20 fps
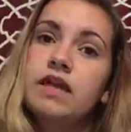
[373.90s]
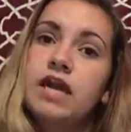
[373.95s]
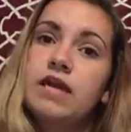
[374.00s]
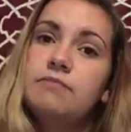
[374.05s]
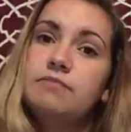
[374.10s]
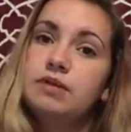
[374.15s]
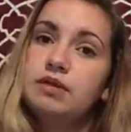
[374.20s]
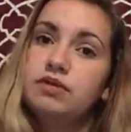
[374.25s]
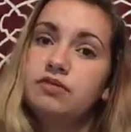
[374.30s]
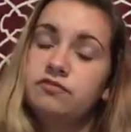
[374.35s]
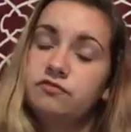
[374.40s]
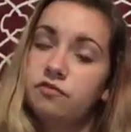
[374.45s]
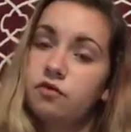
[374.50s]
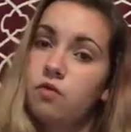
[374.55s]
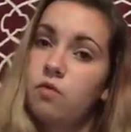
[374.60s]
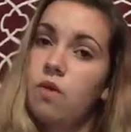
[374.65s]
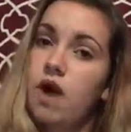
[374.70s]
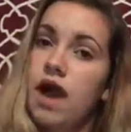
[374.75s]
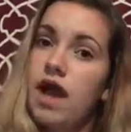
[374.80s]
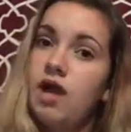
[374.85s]
had been there for
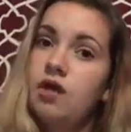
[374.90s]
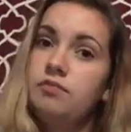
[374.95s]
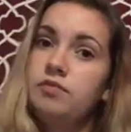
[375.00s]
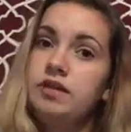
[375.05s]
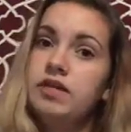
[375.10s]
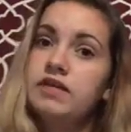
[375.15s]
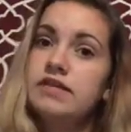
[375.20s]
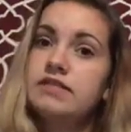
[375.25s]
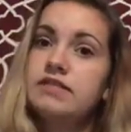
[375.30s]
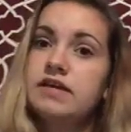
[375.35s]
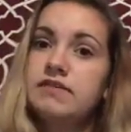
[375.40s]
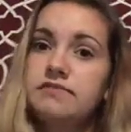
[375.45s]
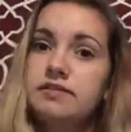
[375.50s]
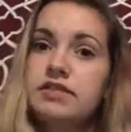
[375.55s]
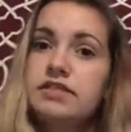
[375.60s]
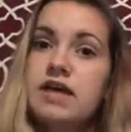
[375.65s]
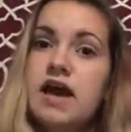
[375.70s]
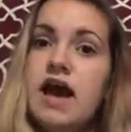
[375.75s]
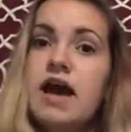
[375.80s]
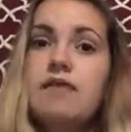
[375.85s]
a while, because every
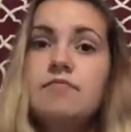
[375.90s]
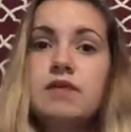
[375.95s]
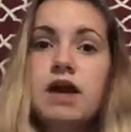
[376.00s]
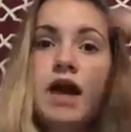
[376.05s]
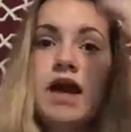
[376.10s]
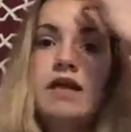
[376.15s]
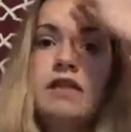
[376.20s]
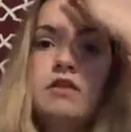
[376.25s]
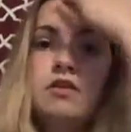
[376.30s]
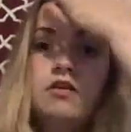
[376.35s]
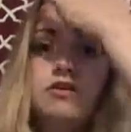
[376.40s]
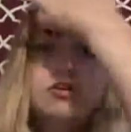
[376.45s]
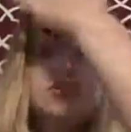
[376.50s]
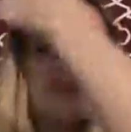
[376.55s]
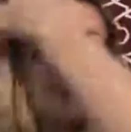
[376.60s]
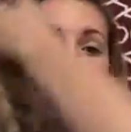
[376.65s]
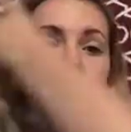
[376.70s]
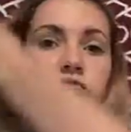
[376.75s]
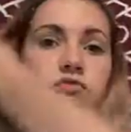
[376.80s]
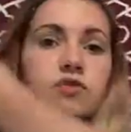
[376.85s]
time I looked
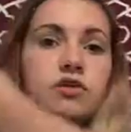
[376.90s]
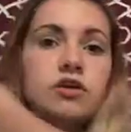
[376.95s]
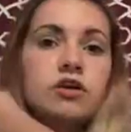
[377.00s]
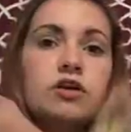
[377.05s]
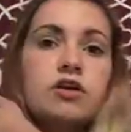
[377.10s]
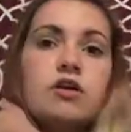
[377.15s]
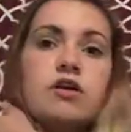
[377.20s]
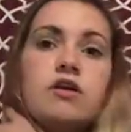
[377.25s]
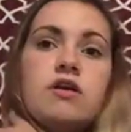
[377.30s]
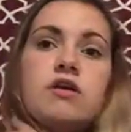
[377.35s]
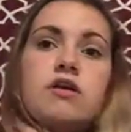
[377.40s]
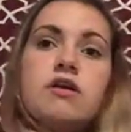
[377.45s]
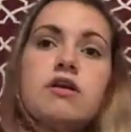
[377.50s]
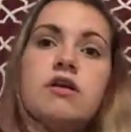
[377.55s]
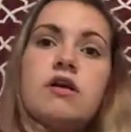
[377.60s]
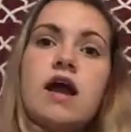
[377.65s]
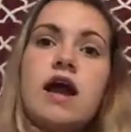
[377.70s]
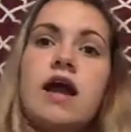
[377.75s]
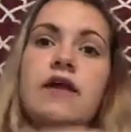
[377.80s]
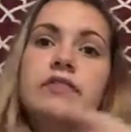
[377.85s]
over
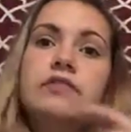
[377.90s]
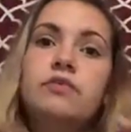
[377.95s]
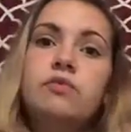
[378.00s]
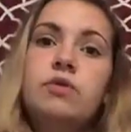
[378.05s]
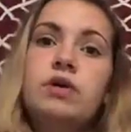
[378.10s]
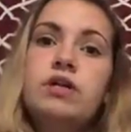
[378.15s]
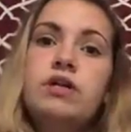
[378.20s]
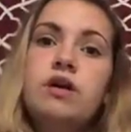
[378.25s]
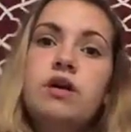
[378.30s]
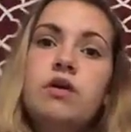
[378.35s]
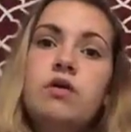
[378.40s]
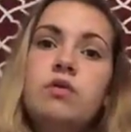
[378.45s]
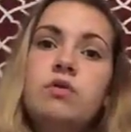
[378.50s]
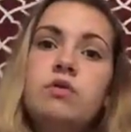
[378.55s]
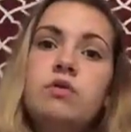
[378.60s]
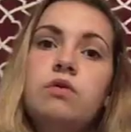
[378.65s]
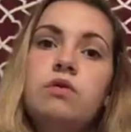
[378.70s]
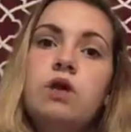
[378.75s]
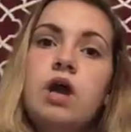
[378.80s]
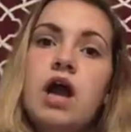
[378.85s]
at the window,
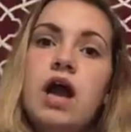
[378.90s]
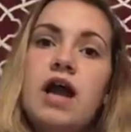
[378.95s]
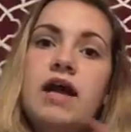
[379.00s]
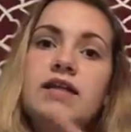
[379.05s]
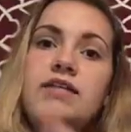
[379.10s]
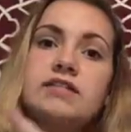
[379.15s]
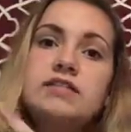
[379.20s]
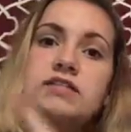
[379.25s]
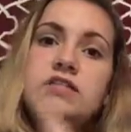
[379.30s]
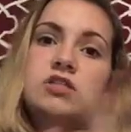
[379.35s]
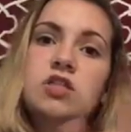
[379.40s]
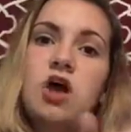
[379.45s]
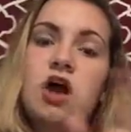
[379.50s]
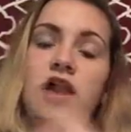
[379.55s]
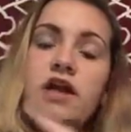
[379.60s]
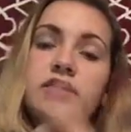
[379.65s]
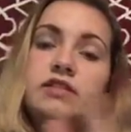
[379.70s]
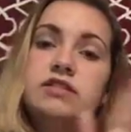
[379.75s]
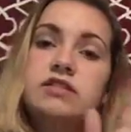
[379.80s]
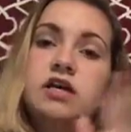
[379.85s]
I thought
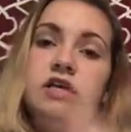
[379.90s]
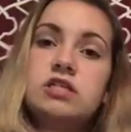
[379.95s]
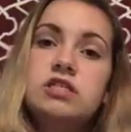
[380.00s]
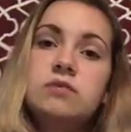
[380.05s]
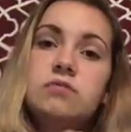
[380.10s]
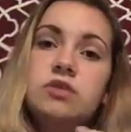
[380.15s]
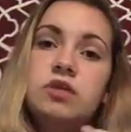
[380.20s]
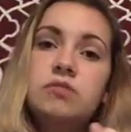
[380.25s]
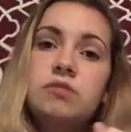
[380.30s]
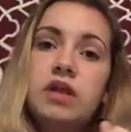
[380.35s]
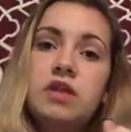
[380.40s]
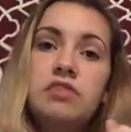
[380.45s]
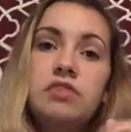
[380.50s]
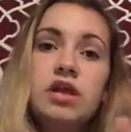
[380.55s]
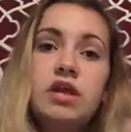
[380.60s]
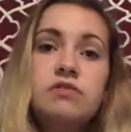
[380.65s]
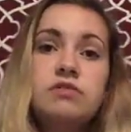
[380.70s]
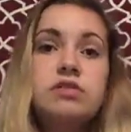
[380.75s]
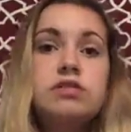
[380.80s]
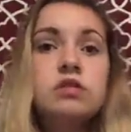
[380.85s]
I saw something, but I
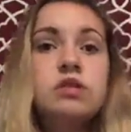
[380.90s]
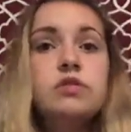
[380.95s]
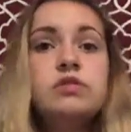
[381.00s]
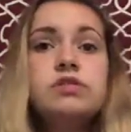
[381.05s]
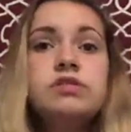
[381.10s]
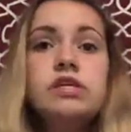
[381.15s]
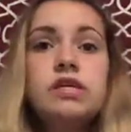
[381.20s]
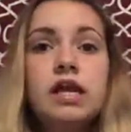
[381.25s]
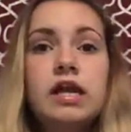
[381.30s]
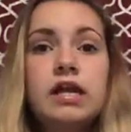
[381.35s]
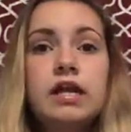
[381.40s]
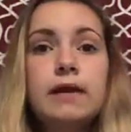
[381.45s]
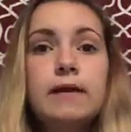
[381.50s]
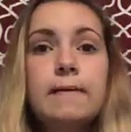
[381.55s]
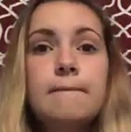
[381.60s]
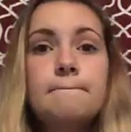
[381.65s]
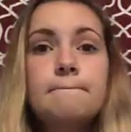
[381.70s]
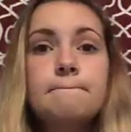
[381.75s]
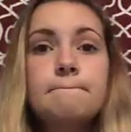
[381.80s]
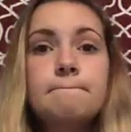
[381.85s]
thought I was
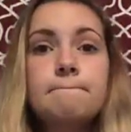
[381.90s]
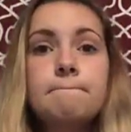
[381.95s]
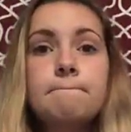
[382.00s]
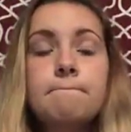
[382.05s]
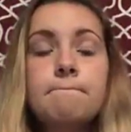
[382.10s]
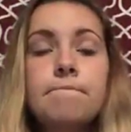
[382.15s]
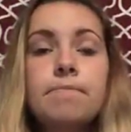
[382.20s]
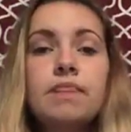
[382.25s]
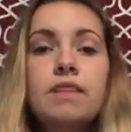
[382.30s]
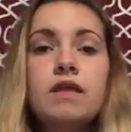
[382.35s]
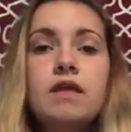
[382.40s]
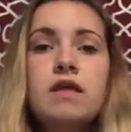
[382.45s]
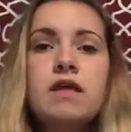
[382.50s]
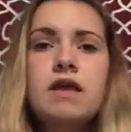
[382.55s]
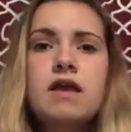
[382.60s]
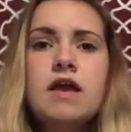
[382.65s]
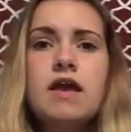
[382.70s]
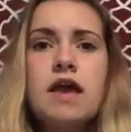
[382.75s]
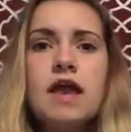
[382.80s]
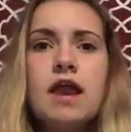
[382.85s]
hallucinating.
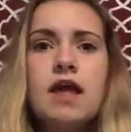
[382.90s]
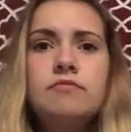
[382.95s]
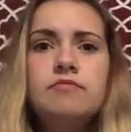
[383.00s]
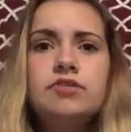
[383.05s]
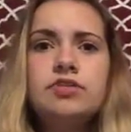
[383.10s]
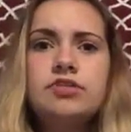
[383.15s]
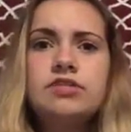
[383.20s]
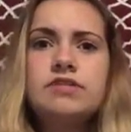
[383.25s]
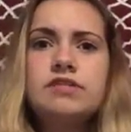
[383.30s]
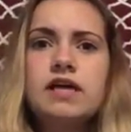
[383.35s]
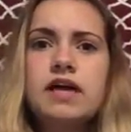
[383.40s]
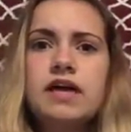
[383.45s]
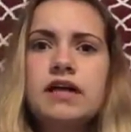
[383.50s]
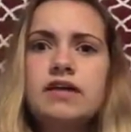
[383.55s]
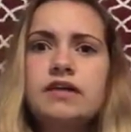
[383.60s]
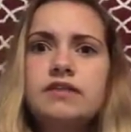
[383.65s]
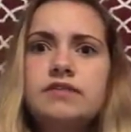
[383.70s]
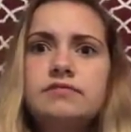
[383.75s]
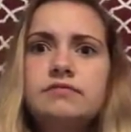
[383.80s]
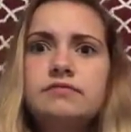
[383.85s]
And I'm just
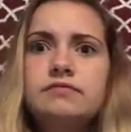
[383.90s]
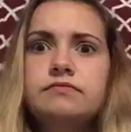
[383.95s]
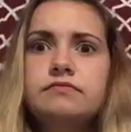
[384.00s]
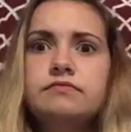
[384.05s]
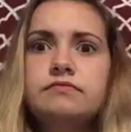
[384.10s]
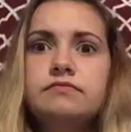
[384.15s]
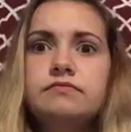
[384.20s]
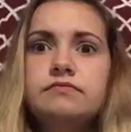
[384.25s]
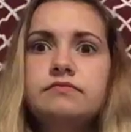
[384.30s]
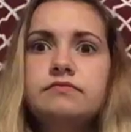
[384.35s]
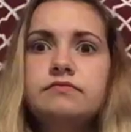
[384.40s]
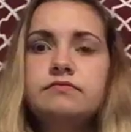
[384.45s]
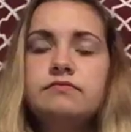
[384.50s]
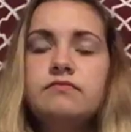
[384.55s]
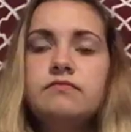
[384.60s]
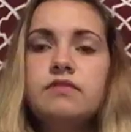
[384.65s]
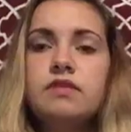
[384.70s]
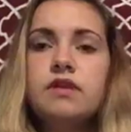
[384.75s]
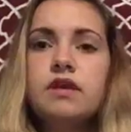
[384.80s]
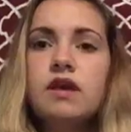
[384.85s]
like,
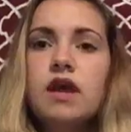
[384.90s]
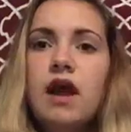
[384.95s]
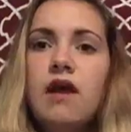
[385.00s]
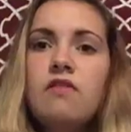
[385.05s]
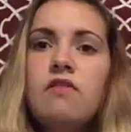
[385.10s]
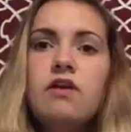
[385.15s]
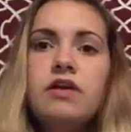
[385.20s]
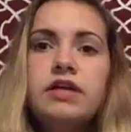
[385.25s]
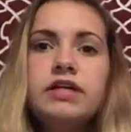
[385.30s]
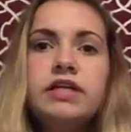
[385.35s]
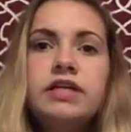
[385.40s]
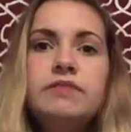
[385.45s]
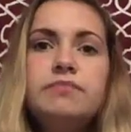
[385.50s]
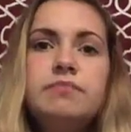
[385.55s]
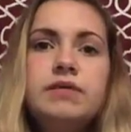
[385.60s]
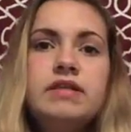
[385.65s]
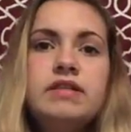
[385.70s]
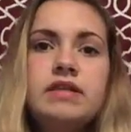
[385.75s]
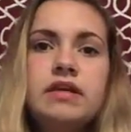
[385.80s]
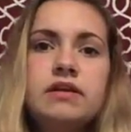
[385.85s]
how long had he
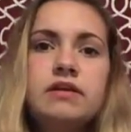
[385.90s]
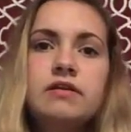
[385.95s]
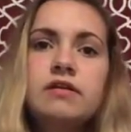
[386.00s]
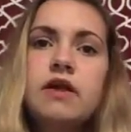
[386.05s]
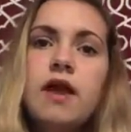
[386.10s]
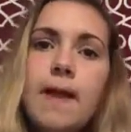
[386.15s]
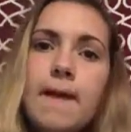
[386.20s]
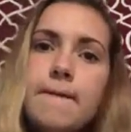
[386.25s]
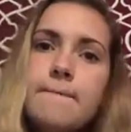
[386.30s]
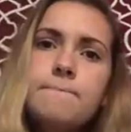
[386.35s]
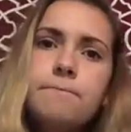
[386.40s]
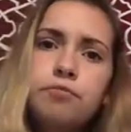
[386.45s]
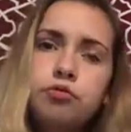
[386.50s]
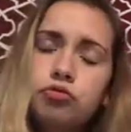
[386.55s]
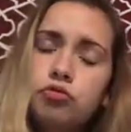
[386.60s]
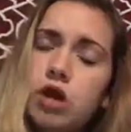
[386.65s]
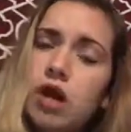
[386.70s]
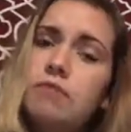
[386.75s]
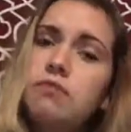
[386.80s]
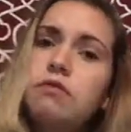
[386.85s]
been there?
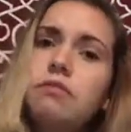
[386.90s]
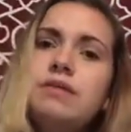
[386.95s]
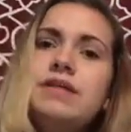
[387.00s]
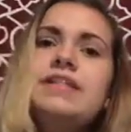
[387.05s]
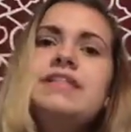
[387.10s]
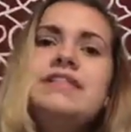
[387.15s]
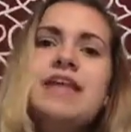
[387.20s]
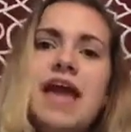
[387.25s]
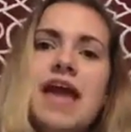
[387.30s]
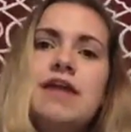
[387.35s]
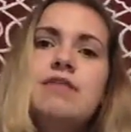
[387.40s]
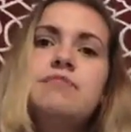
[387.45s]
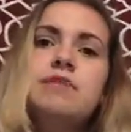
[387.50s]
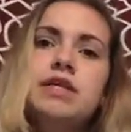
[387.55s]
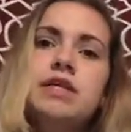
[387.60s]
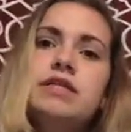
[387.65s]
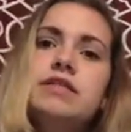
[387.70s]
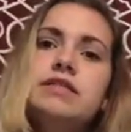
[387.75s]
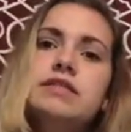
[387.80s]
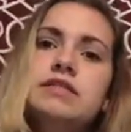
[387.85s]
Probably 10
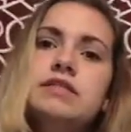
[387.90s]
minutes.